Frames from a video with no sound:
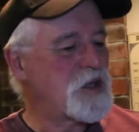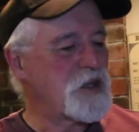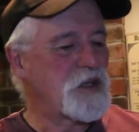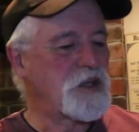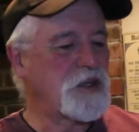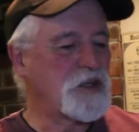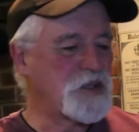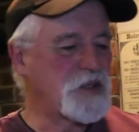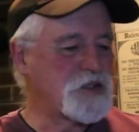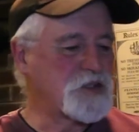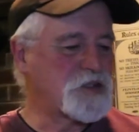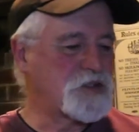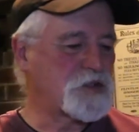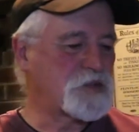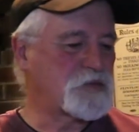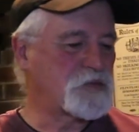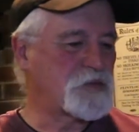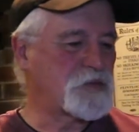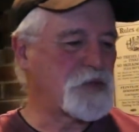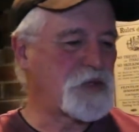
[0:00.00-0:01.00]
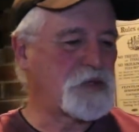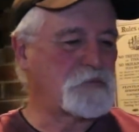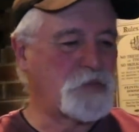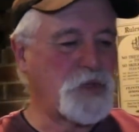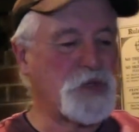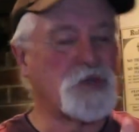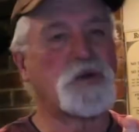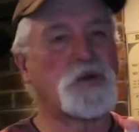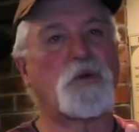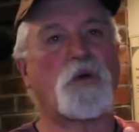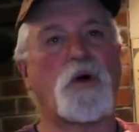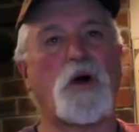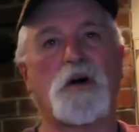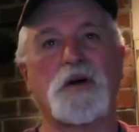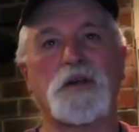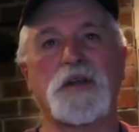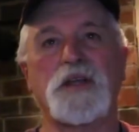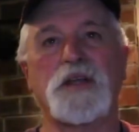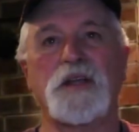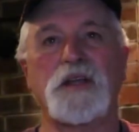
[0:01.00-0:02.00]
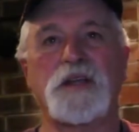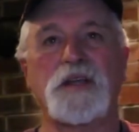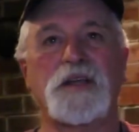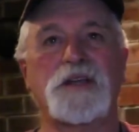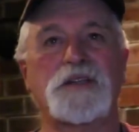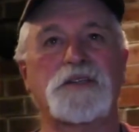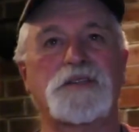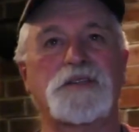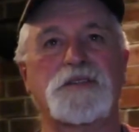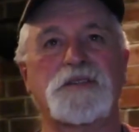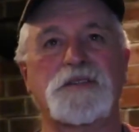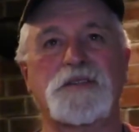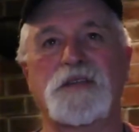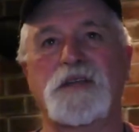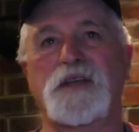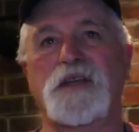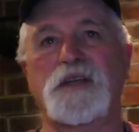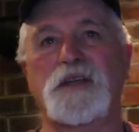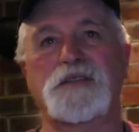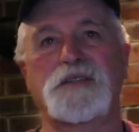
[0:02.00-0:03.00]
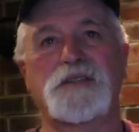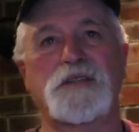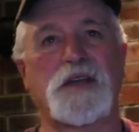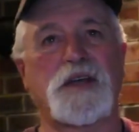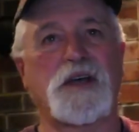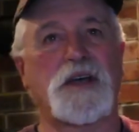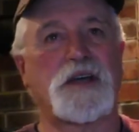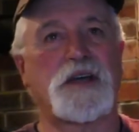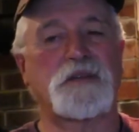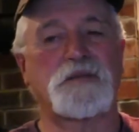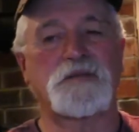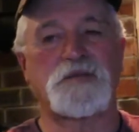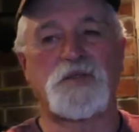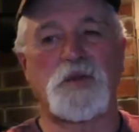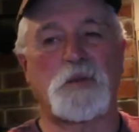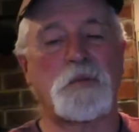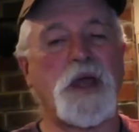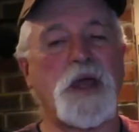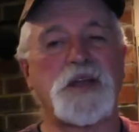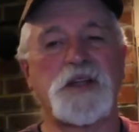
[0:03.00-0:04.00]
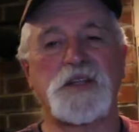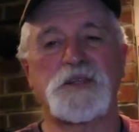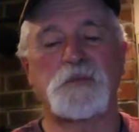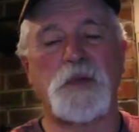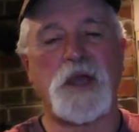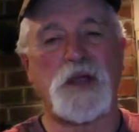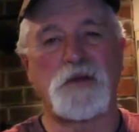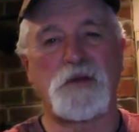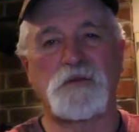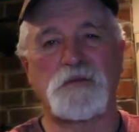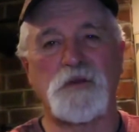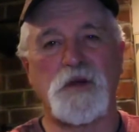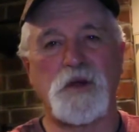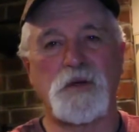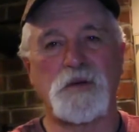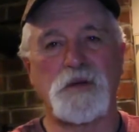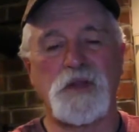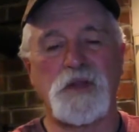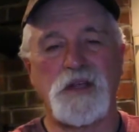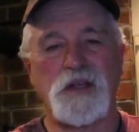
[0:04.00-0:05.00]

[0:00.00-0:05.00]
is build quality. It's a tremendous microphone.